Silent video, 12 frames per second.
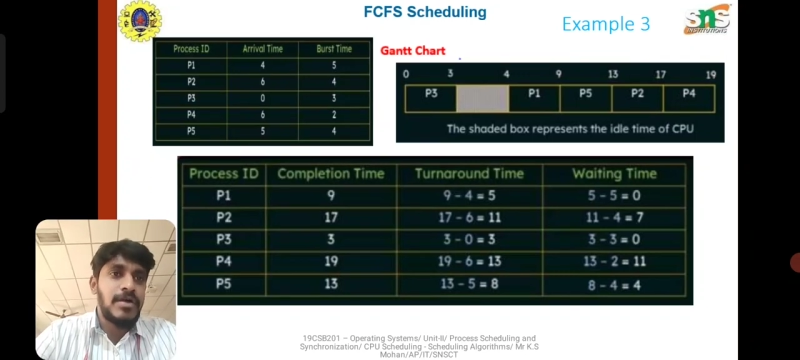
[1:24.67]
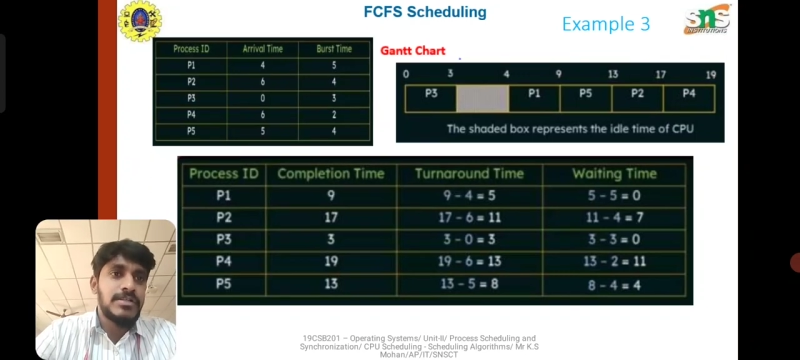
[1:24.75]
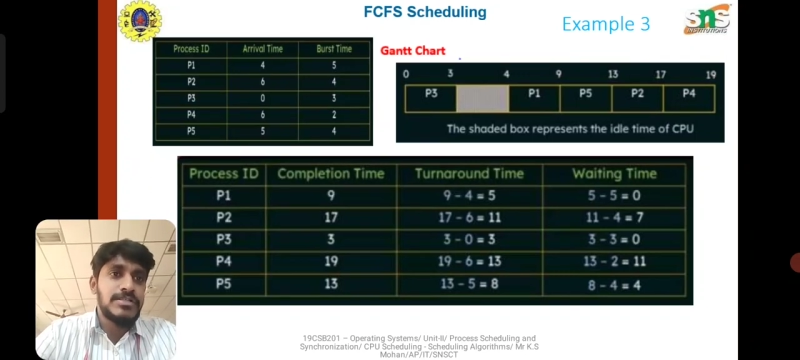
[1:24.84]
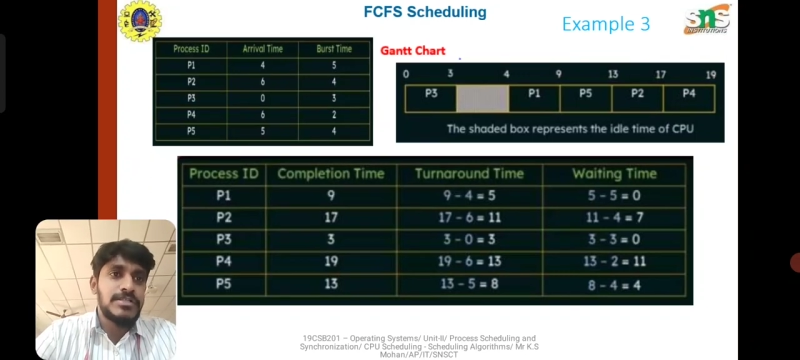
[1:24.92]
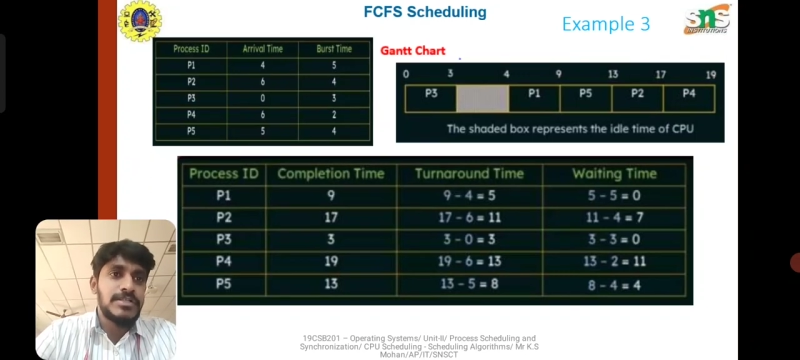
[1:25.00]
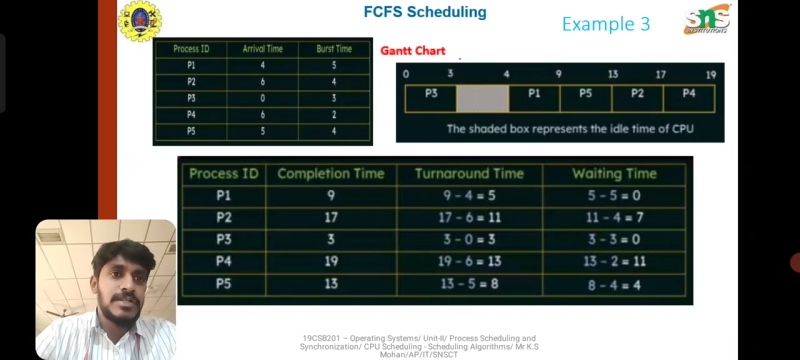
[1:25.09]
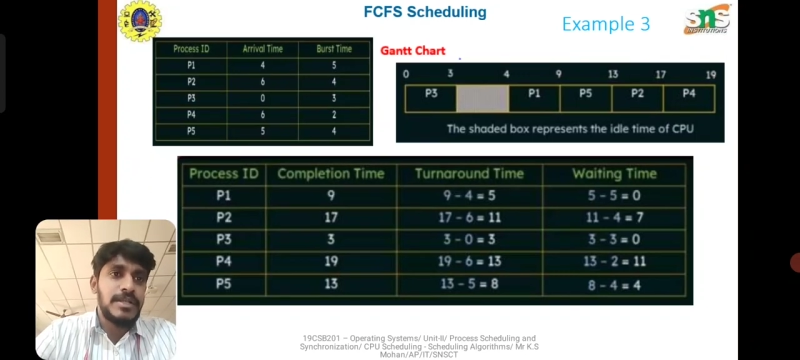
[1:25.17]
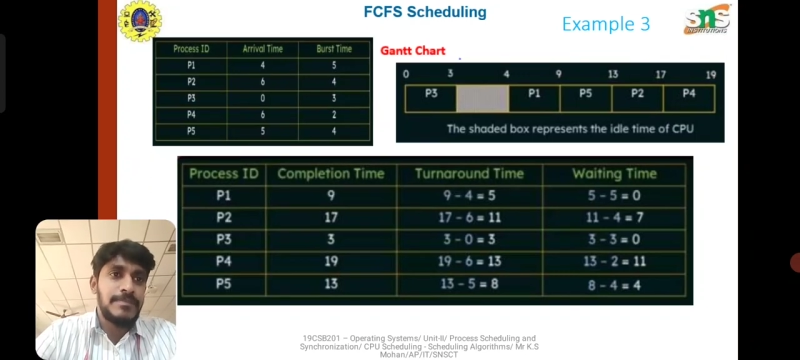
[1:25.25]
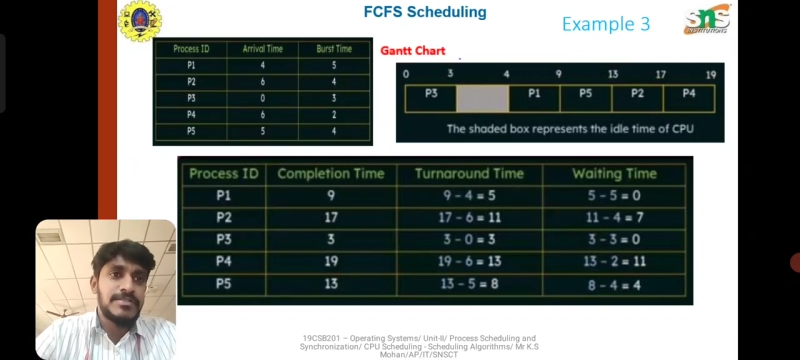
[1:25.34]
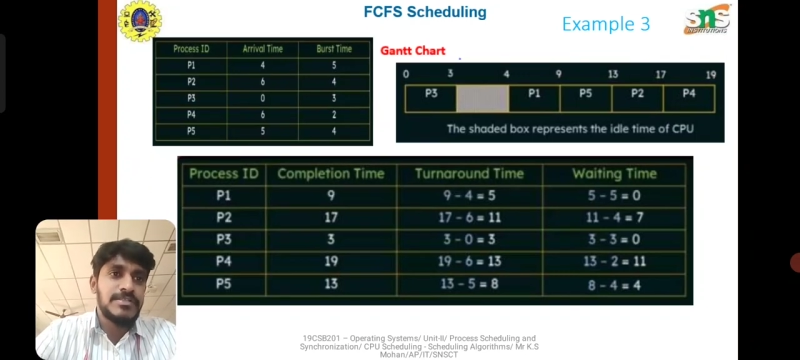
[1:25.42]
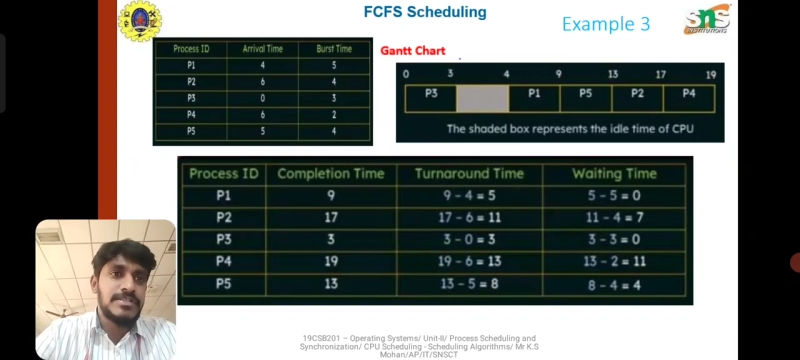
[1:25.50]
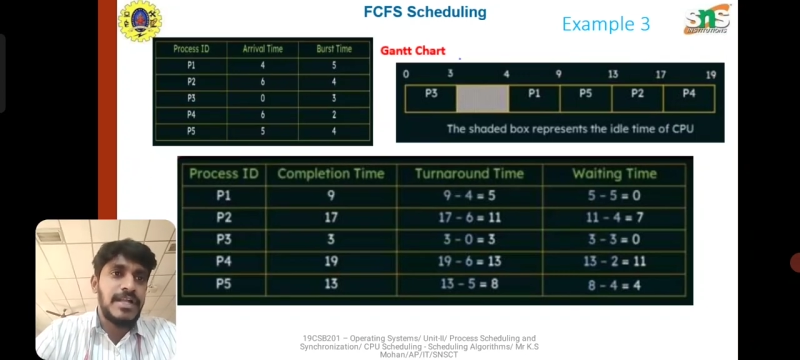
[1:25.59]
box
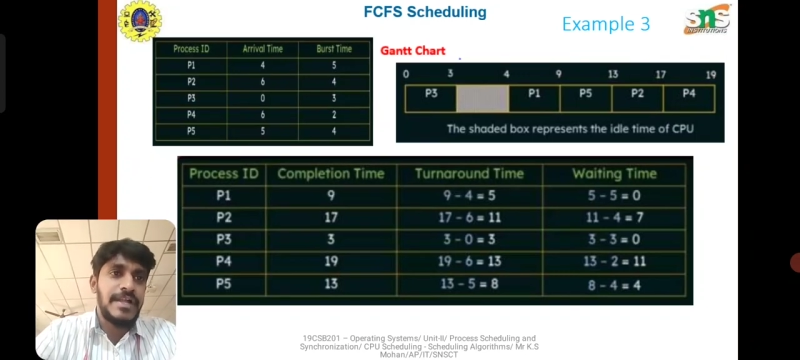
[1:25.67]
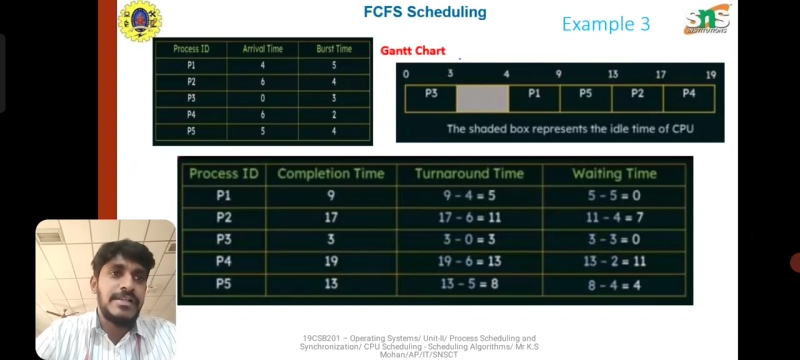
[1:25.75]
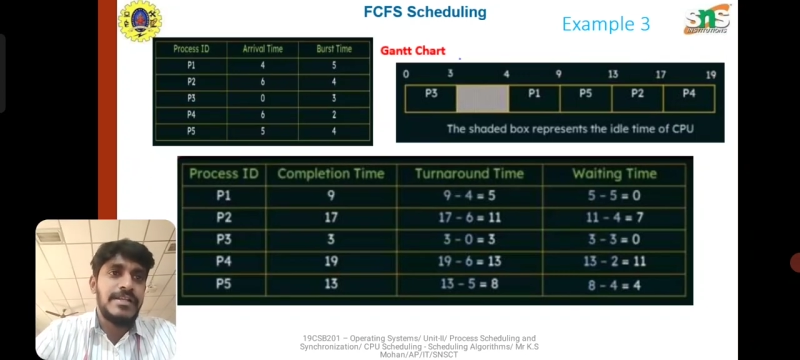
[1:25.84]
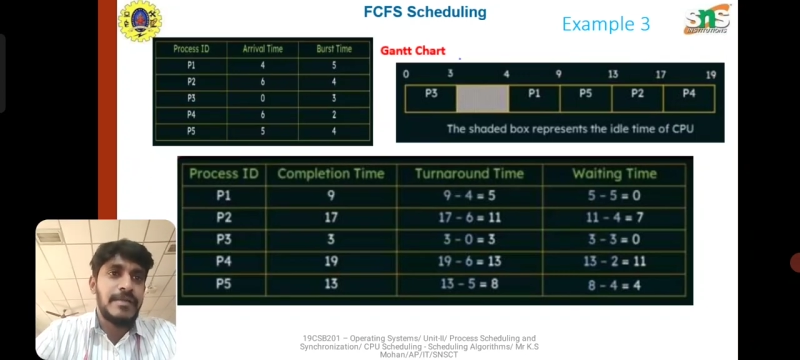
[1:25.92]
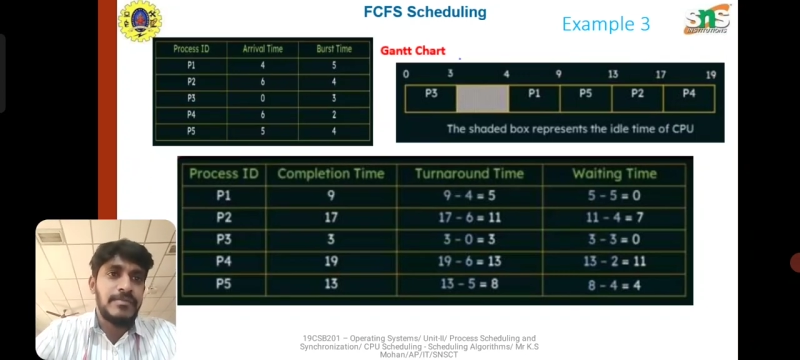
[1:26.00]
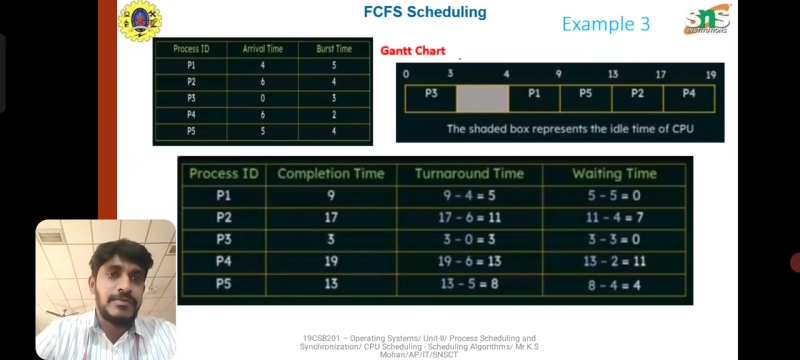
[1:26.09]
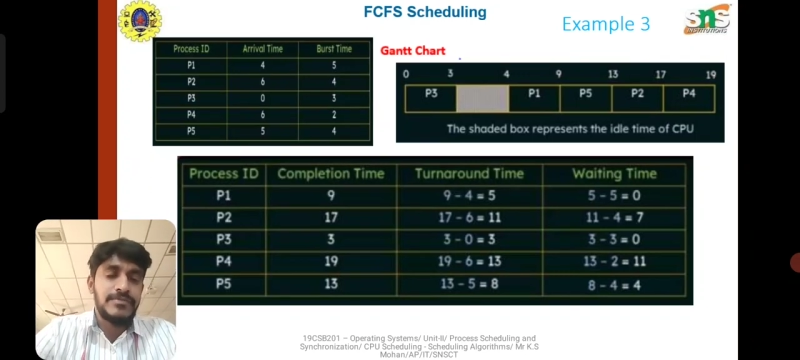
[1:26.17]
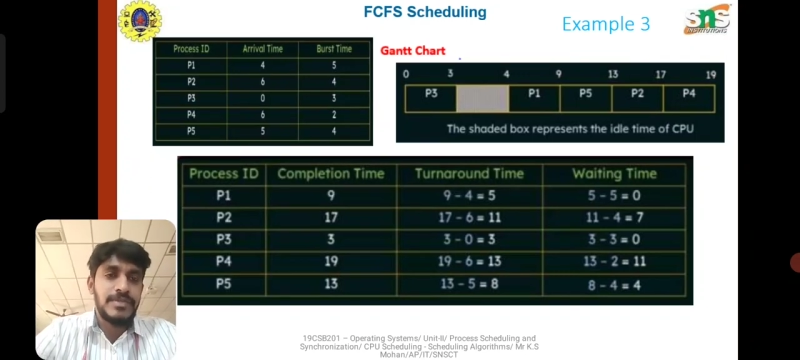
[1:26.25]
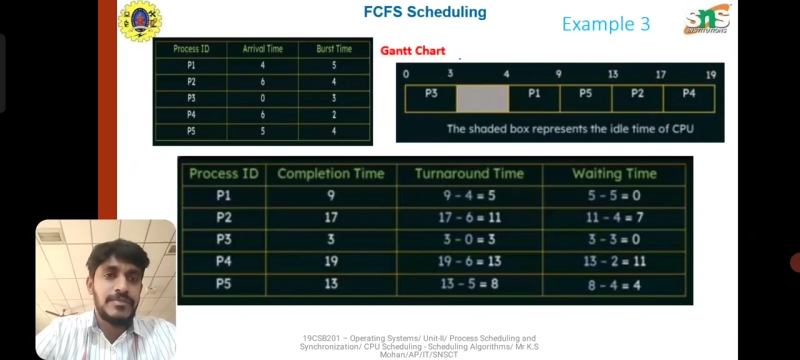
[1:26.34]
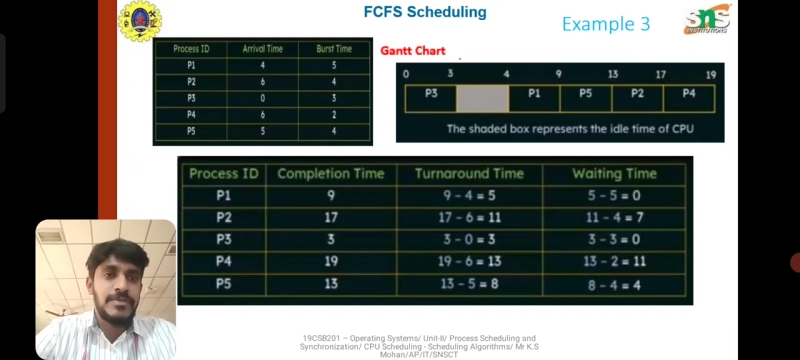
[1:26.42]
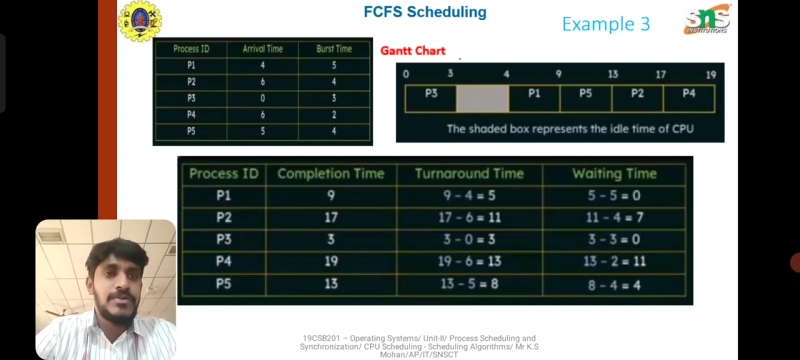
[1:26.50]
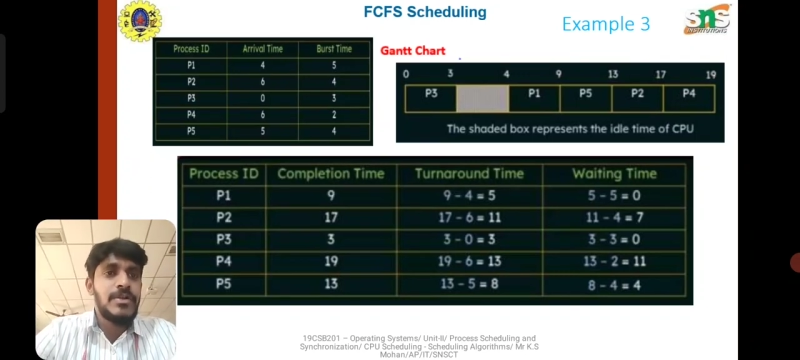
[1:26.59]
represents the ideal time of
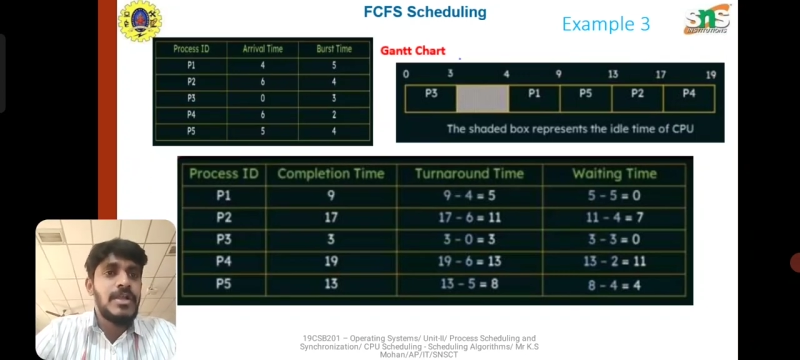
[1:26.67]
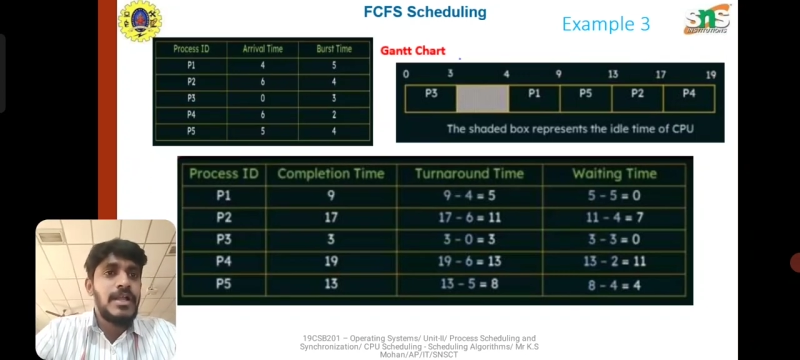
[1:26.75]
CPU.